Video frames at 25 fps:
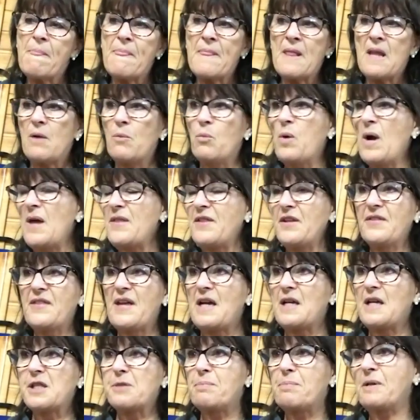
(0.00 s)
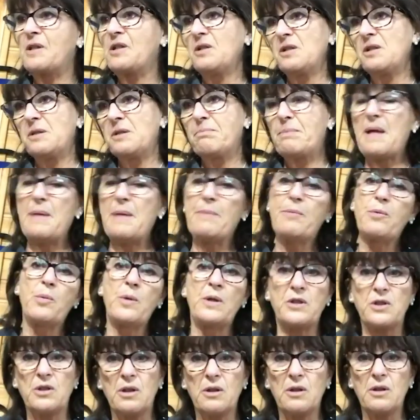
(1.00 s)
whether that's because people
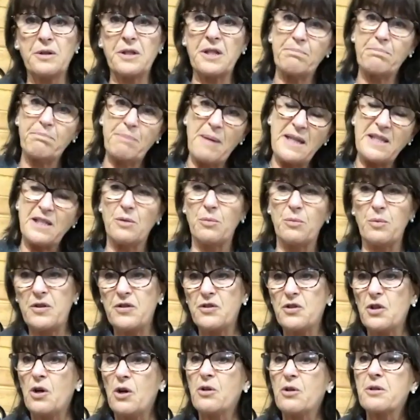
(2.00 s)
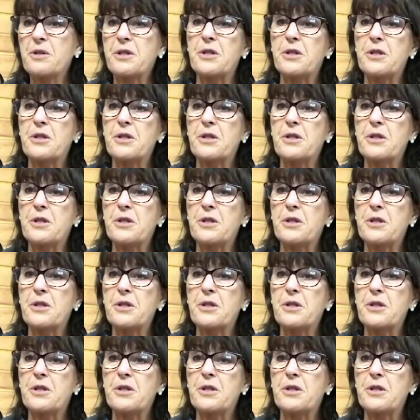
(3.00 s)
with dogs are better with dogs,